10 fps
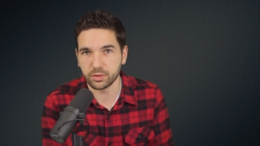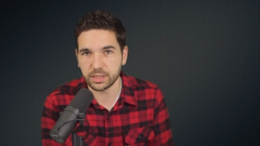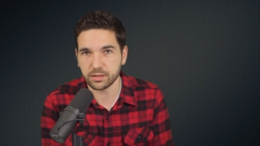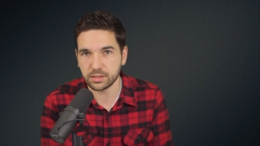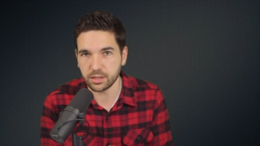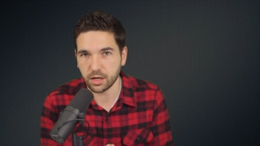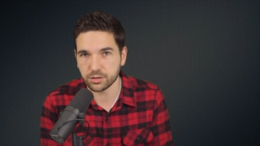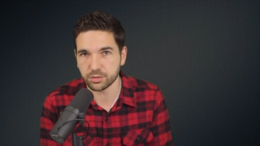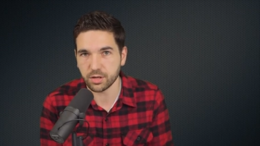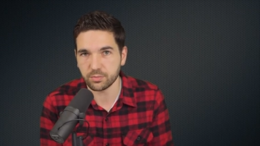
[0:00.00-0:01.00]
guilty on
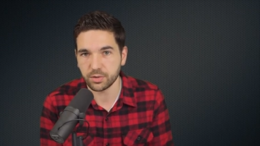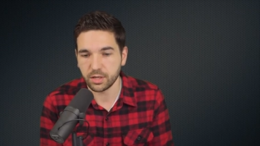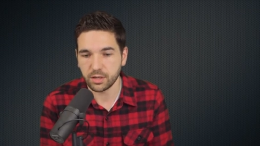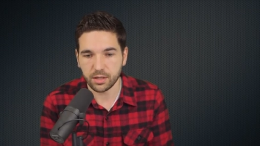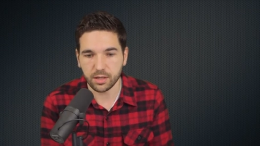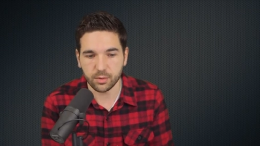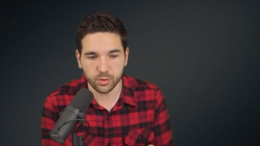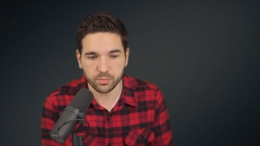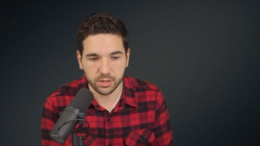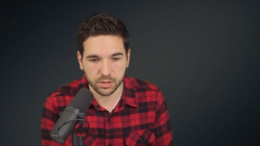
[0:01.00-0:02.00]
Trump, it
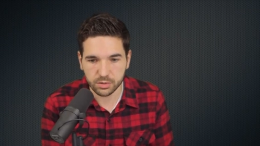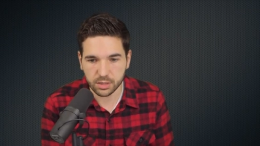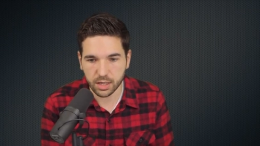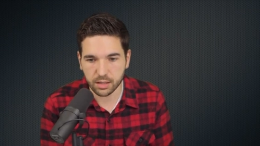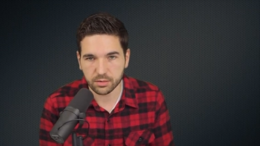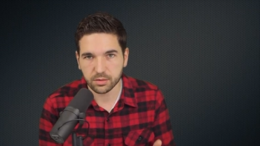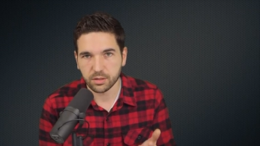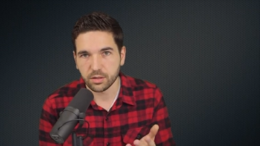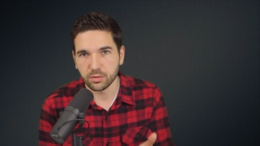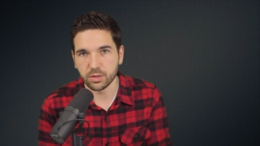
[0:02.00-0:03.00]
would be Utah,
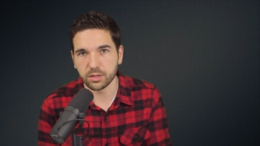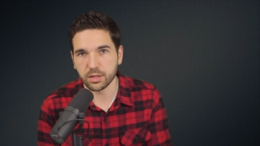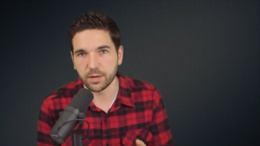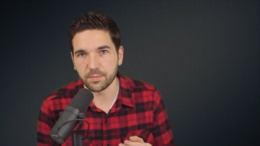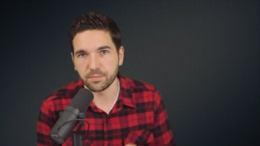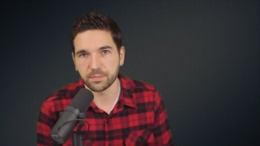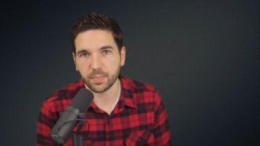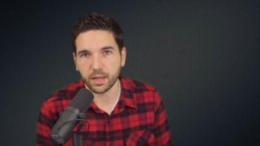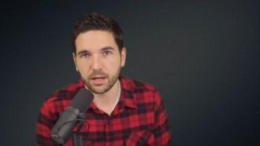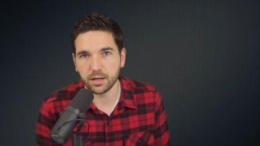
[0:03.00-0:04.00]
with the
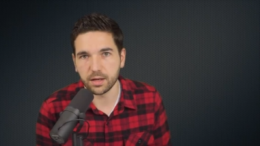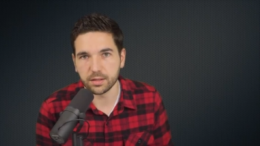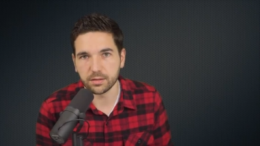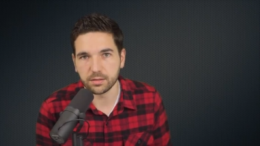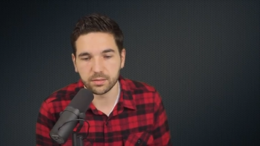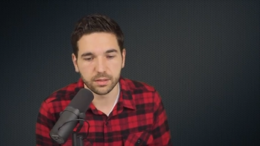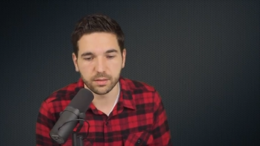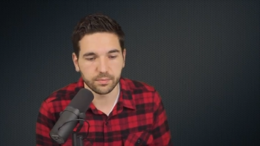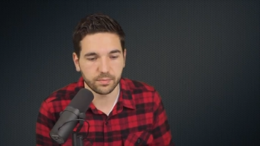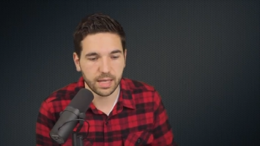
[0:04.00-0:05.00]

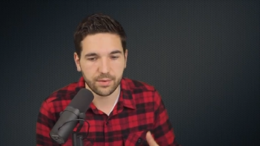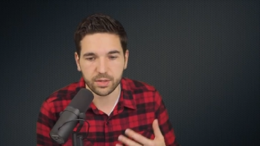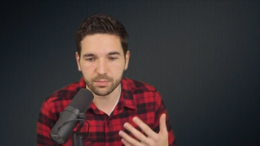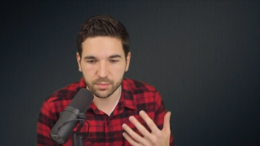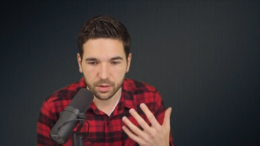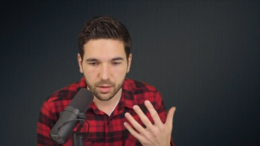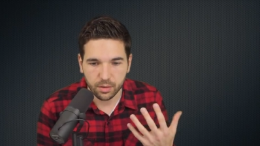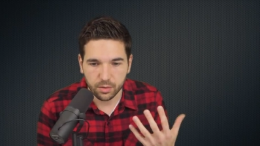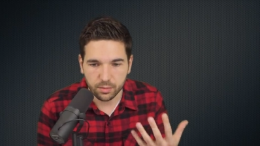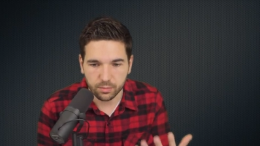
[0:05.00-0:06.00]
heavy
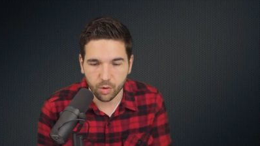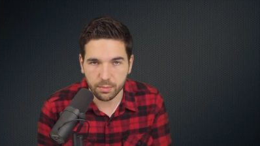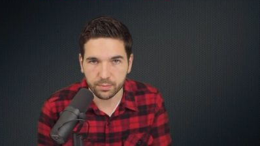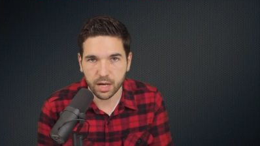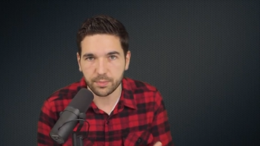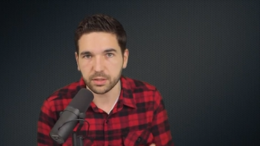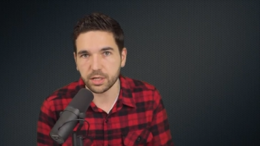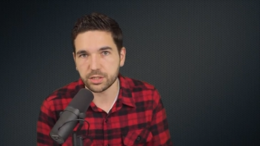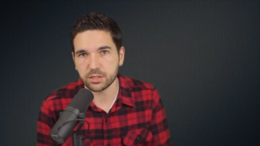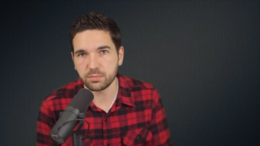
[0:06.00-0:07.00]
Mormon
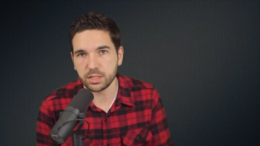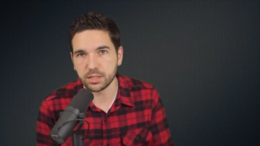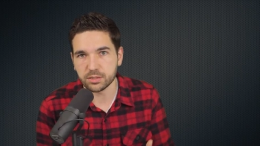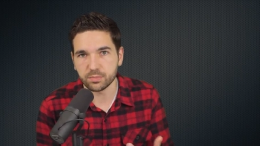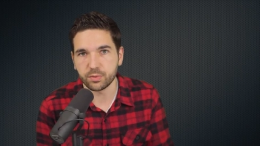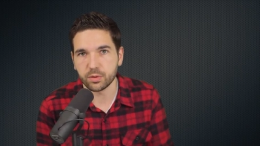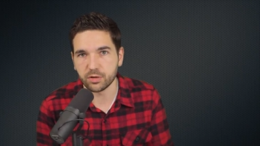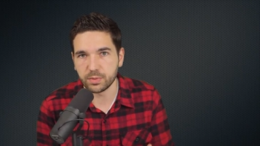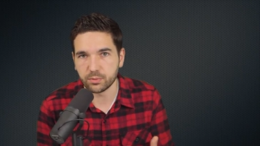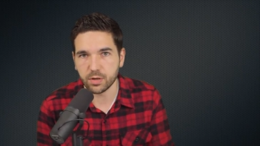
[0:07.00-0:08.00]
population being in support
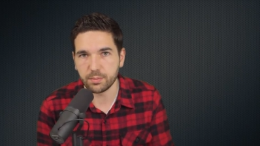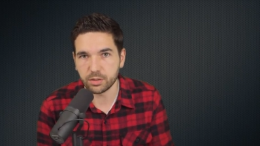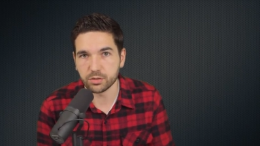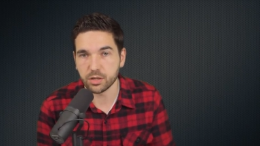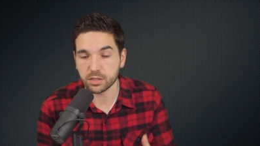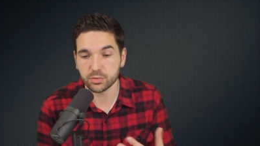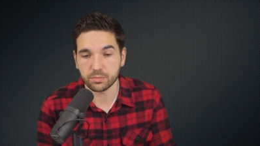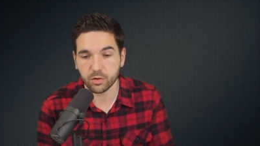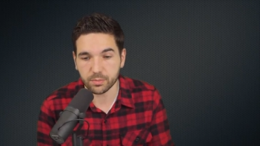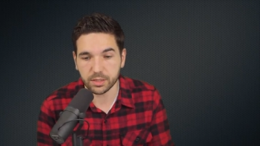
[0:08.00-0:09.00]
of Mitt Romney, who's also a
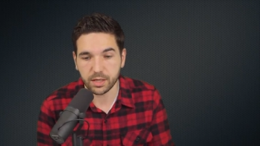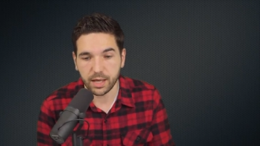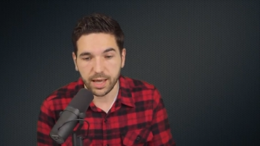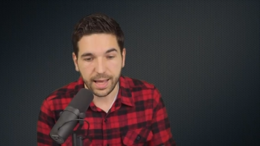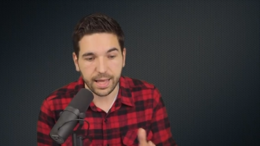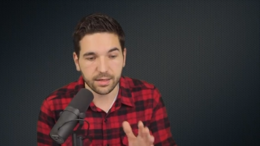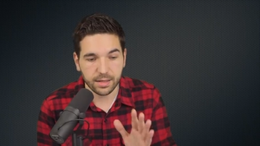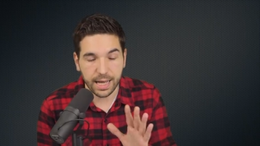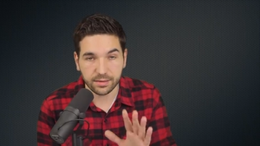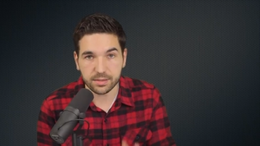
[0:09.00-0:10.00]
Mormon. And
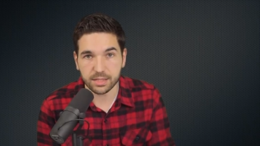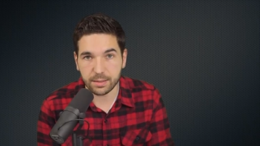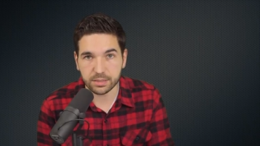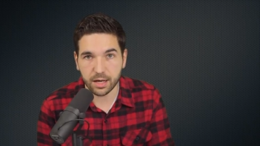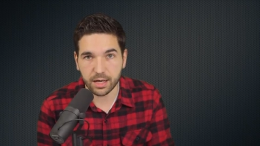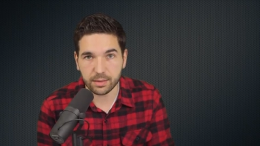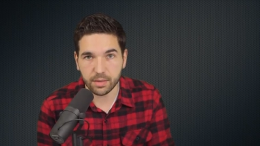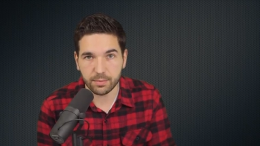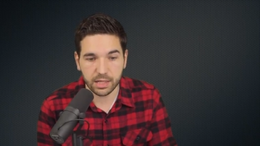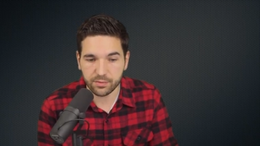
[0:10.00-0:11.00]
at the same
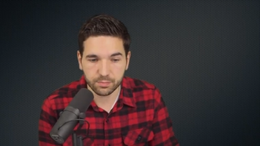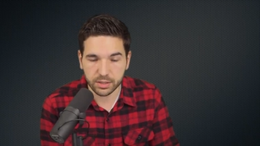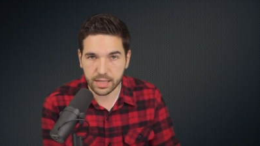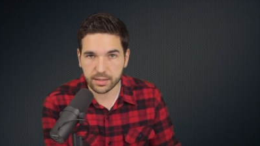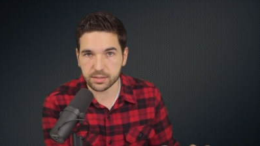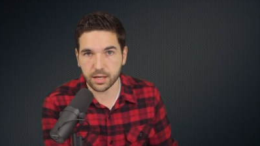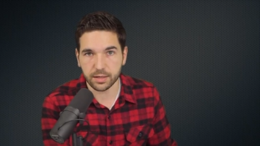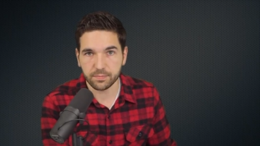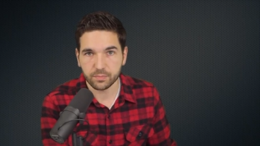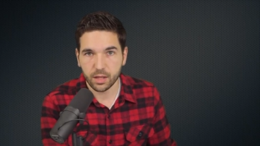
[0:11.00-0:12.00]
time, I mean, even putting that
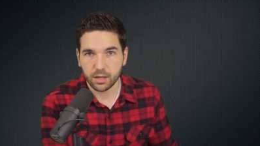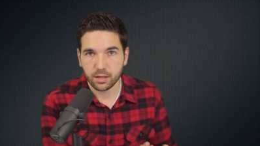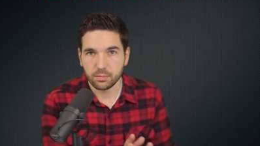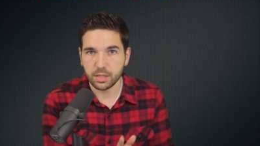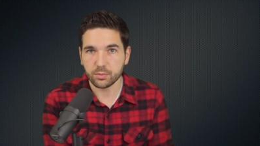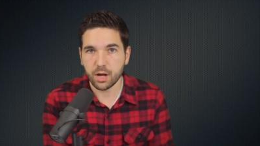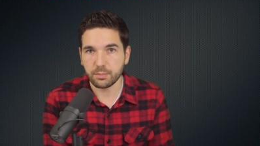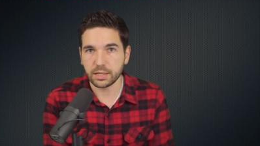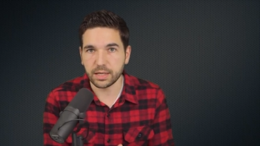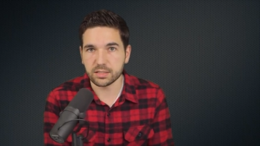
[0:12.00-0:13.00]
aside, Mitt
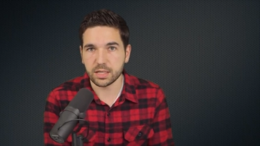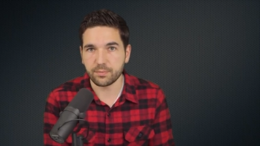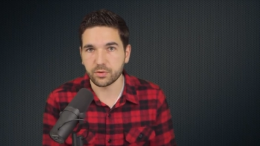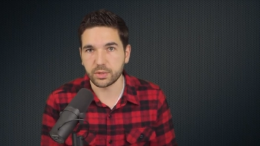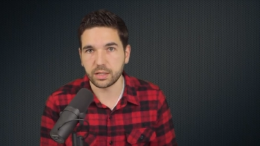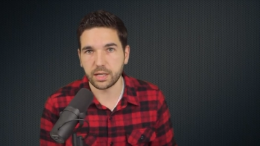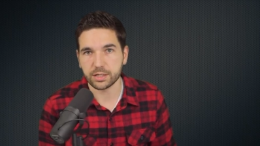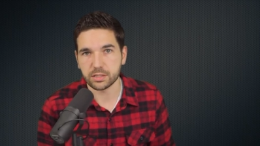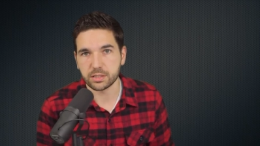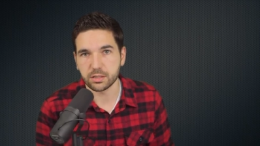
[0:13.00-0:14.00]
Romney isn't up for
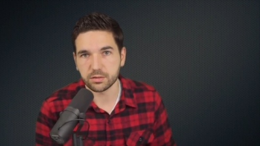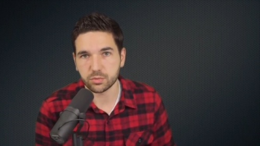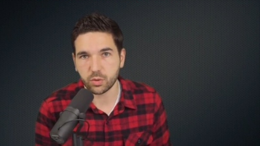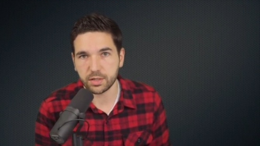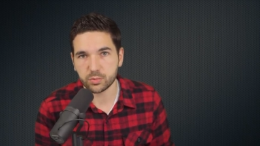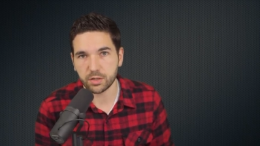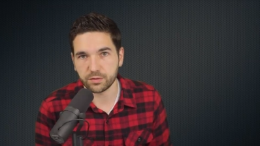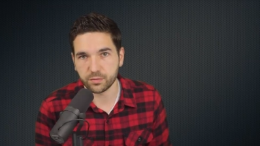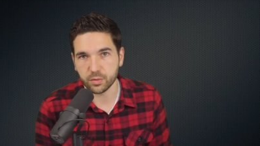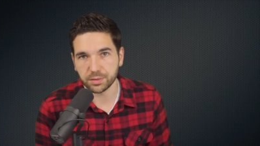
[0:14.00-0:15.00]
re-election until
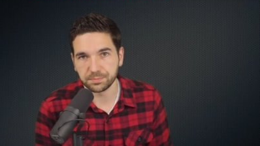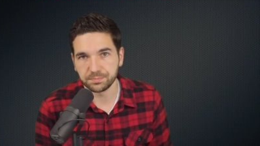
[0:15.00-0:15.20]
2024.